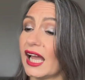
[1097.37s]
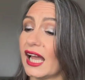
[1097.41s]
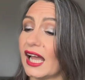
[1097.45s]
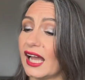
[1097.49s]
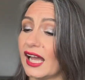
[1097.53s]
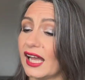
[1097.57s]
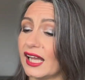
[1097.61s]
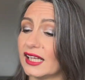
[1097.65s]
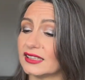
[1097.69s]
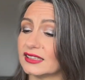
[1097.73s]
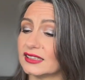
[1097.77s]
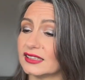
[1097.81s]

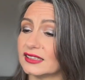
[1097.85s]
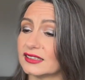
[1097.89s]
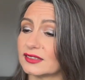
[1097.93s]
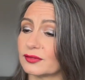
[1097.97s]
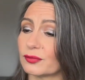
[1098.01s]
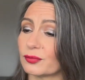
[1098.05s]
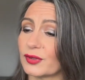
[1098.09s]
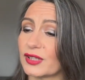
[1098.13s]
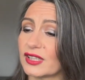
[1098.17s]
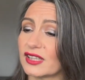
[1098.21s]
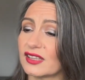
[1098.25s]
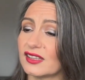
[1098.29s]
And
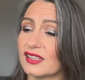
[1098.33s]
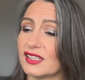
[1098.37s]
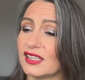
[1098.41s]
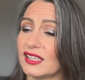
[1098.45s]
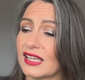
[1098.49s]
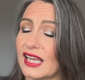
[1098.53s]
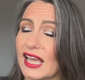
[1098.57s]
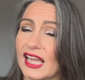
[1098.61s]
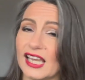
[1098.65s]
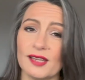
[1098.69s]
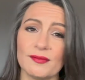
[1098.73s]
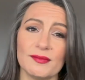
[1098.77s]
with the
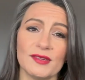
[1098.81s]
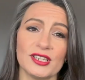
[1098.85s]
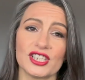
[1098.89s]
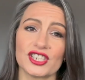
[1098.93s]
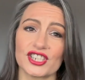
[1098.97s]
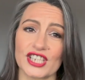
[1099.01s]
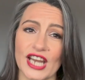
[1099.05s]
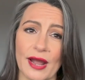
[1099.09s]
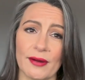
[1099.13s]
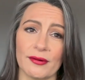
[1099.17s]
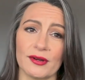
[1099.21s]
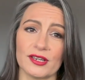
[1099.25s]
Elemis
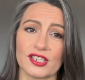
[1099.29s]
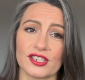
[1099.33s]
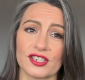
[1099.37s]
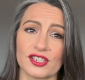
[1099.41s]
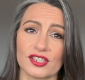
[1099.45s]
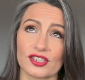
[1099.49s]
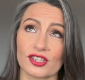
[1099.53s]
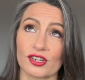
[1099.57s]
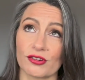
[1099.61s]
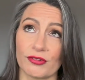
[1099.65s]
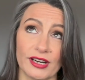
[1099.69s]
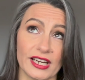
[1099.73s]
shower
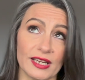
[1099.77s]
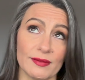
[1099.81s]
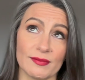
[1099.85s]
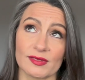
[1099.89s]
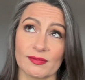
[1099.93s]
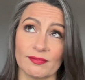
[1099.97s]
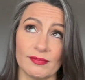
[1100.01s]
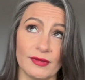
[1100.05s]
creams,